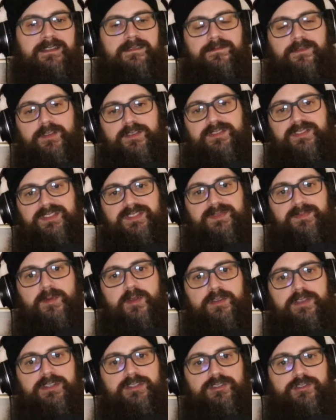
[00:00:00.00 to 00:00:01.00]
versus
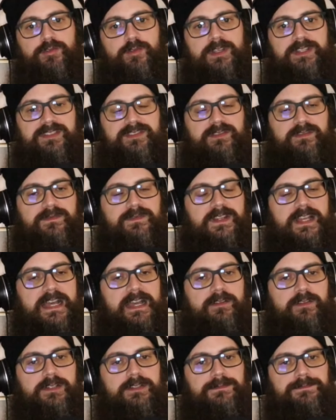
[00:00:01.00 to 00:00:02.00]
smoking joints or
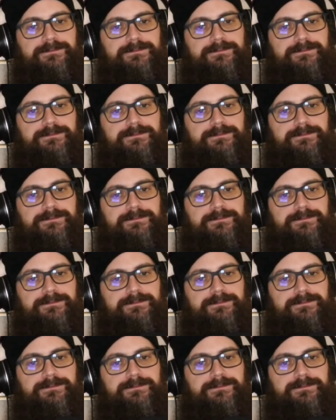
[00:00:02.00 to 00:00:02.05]
flower.